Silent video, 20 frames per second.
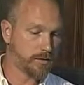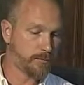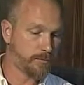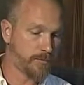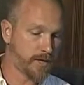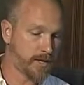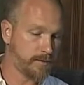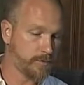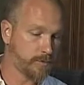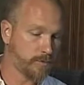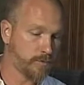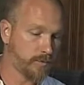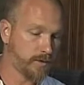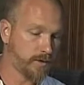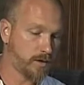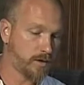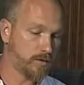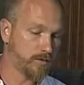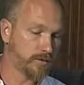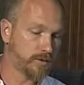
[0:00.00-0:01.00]
a paper with
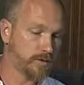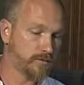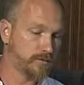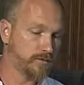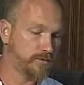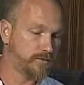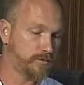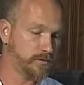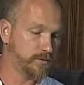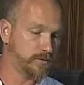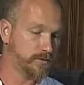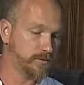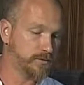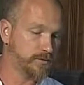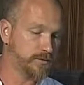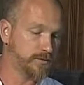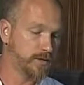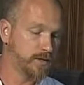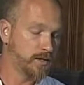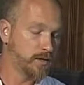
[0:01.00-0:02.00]
all the different
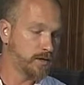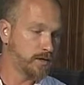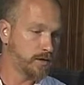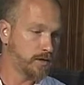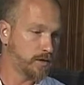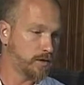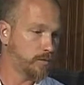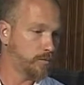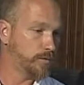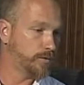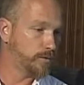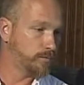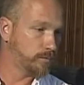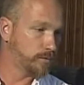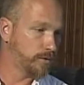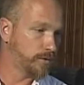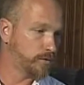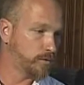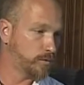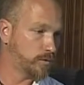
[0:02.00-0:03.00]
vendors along with the
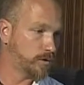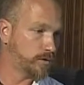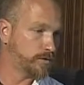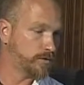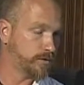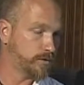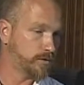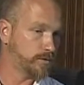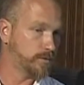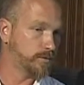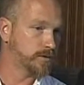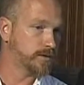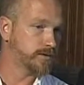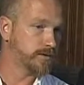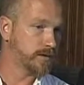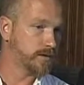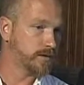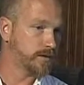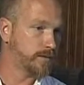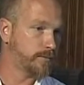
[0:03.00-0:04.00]
blood work. So you want
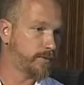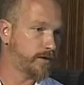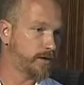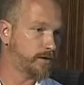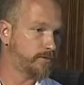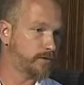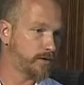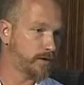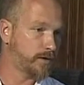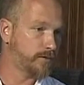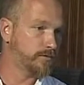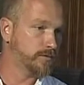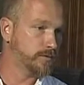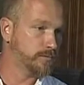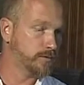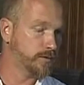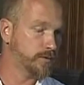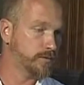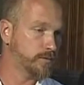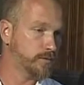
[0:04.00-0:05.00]
to take that back if you're having
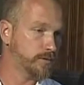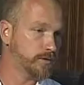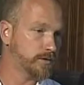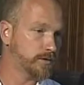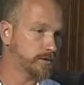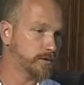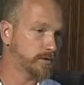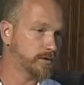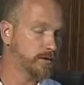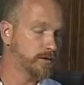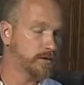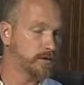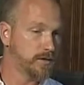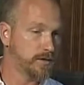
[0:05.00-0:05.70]
the blood work done.